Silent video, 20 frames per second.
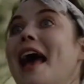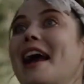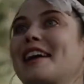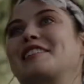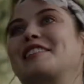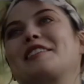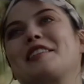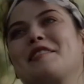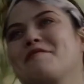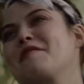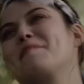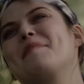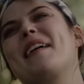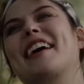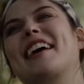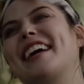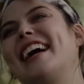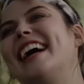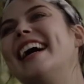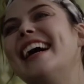yeah, I mean, it
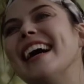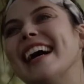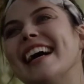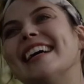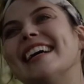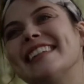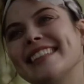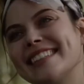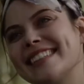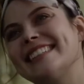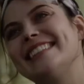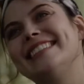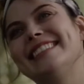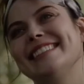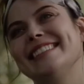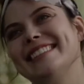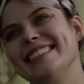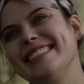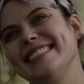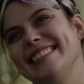feels authentic.
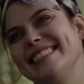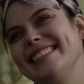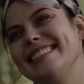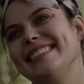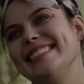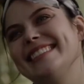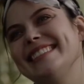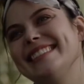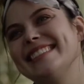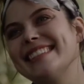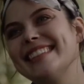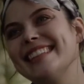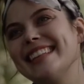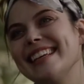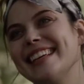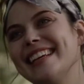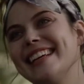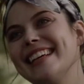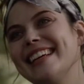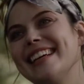Like,
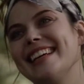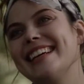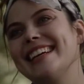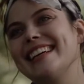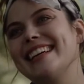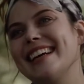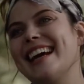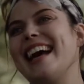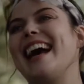they got the like and